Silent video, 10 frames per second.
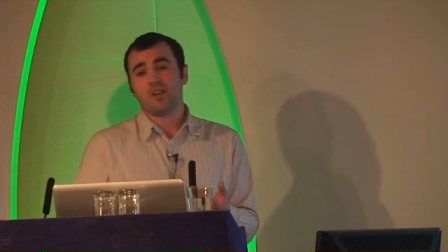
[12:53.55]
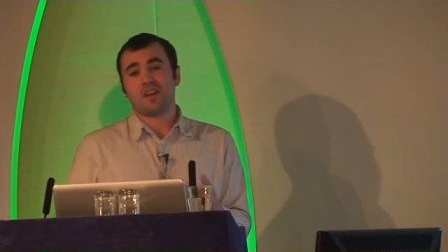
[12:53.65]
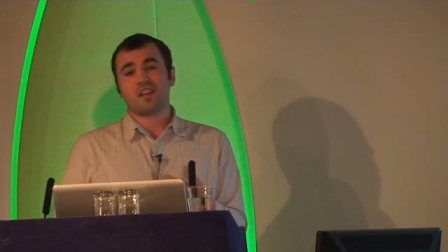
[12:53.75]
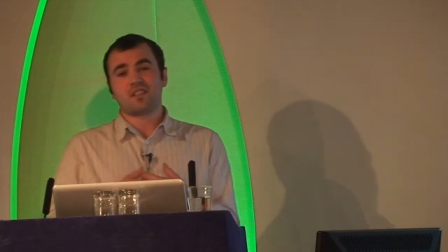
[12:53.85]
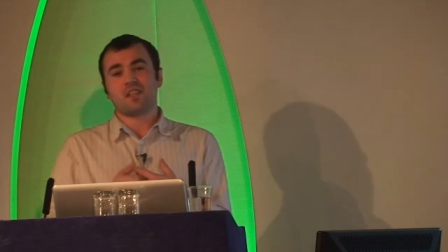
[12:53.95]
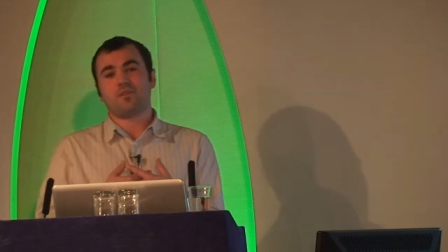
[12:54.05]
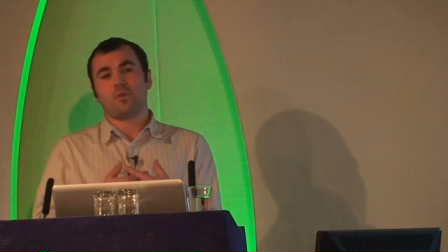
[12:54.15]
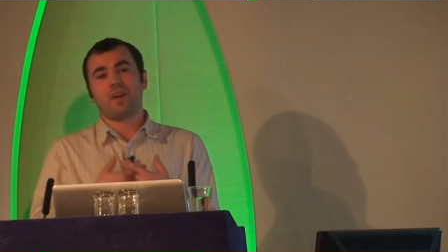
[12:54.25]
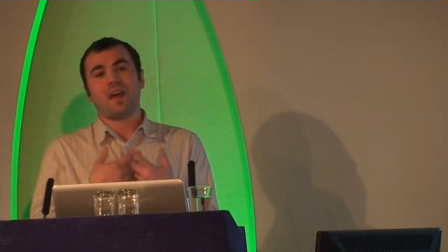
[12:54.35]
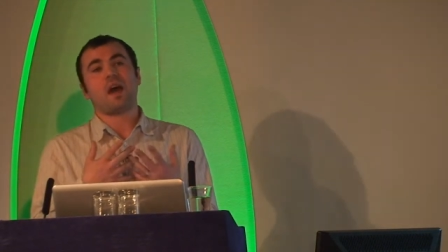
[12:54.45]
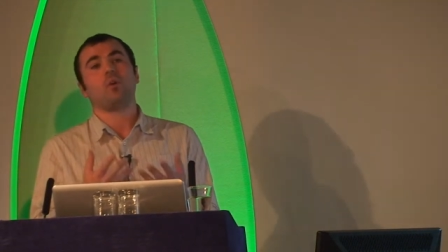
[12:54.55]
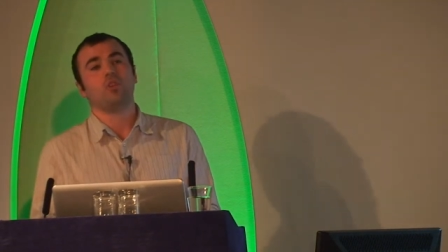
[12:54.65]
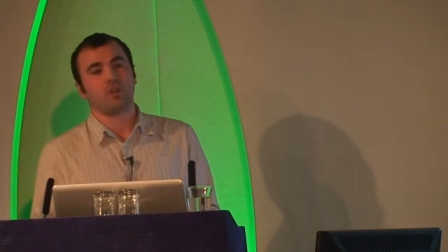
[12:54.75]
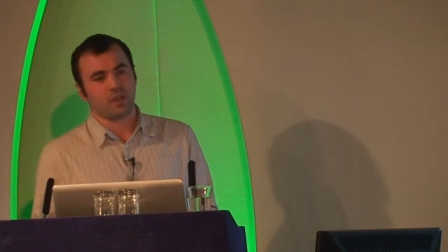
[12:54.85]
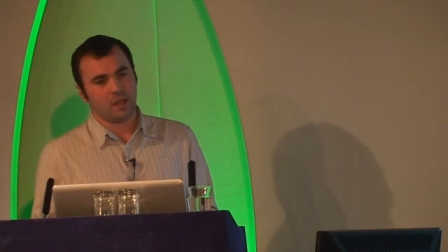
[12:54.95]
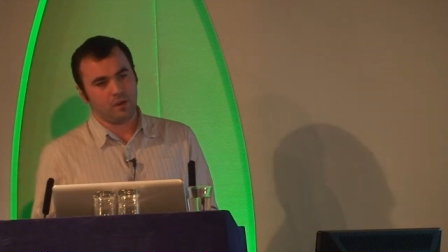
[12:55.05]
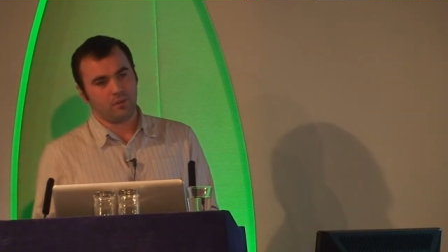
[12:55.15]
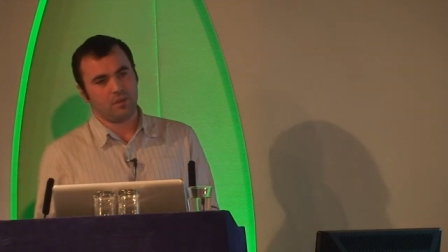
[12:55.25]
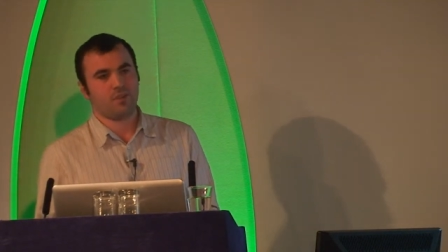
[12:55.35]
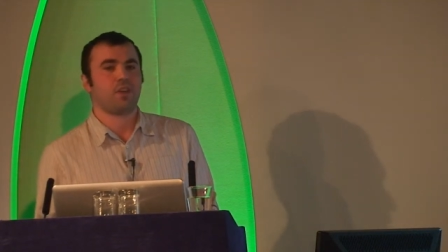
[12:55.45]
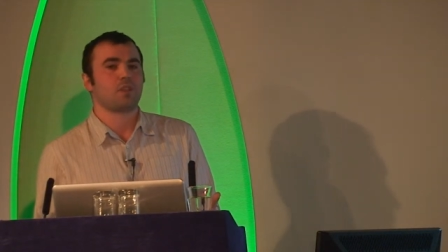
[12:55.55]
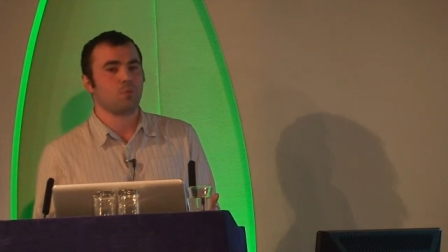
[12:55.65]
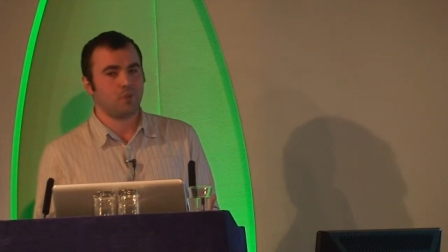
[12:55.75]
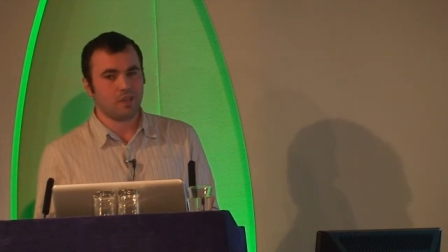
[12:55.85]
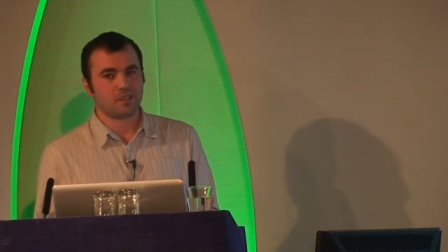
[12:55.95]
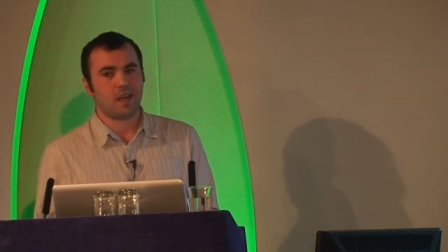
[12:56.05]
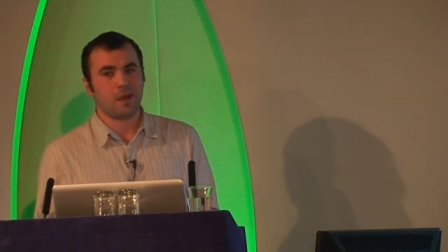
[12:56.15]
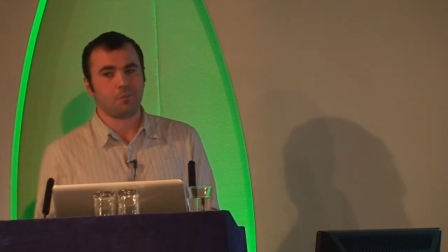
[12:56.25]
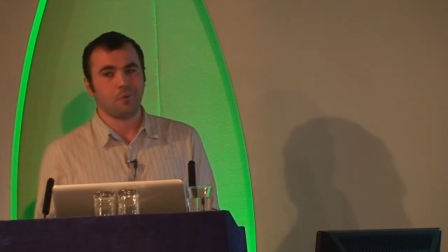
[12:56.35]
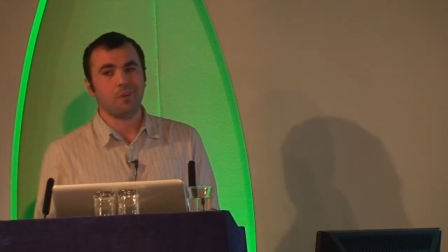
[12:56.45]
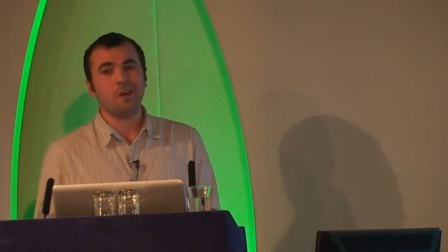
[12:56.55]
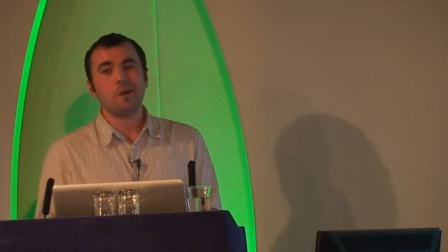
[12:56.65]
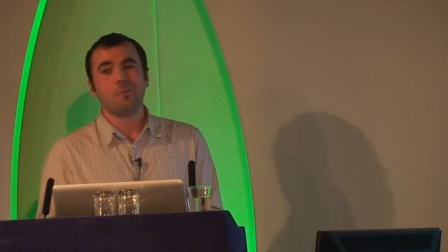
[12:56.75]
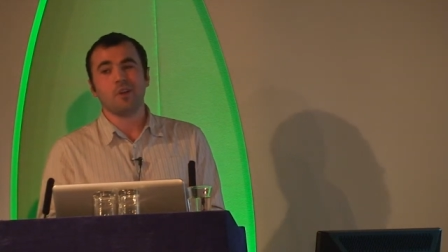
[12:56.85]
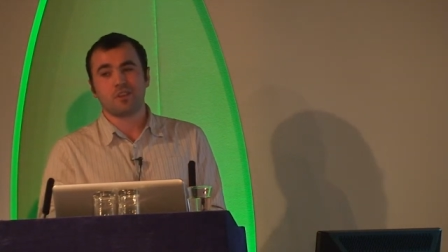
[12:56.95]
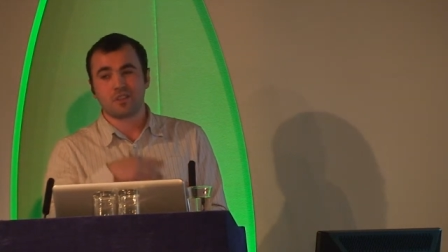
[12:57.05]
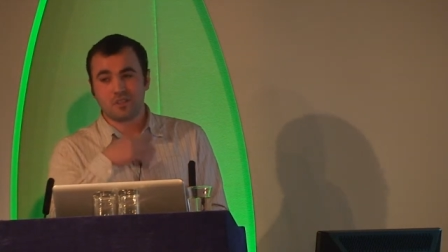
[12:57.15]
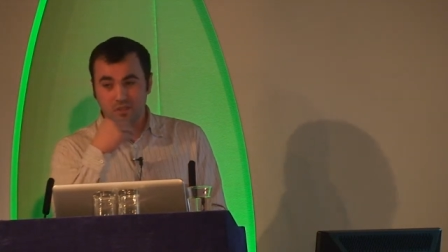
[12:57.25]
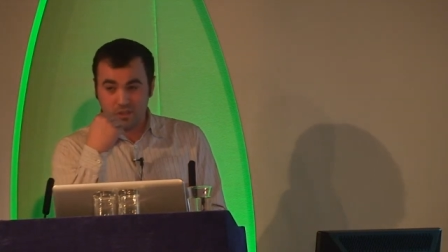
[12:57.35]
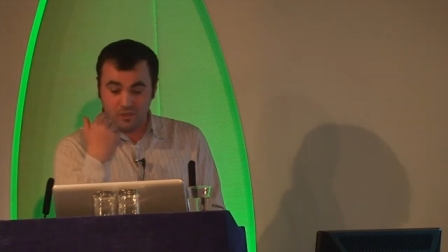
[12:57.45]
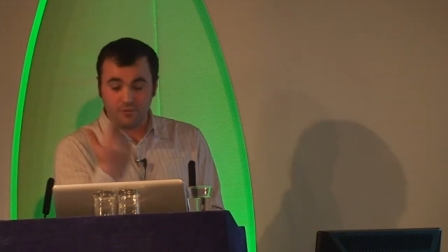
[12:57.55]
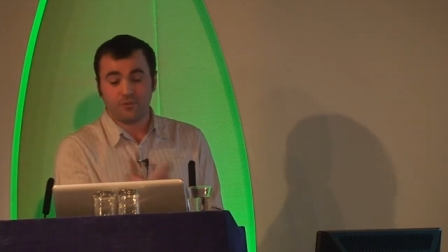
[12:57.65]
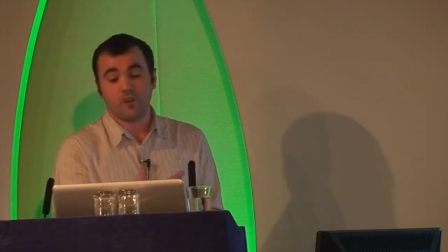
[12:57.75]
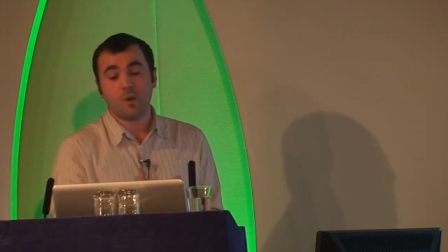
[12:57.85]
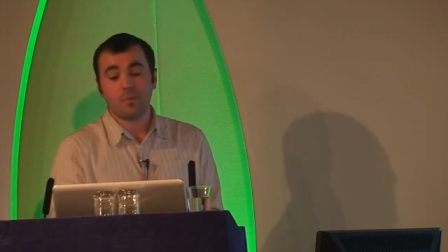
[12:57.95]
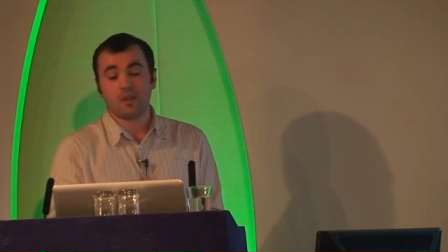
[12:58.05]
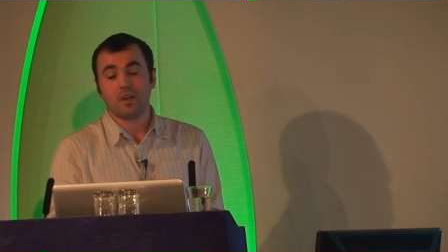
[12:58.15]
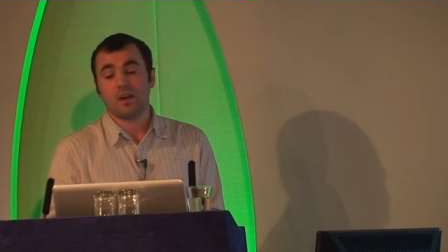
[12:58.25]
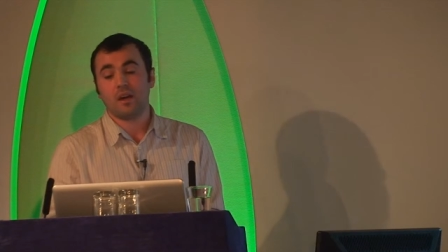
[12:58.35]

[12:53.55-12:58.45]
They can send it from their Outlook account if that's what needs to happen. But just confirming,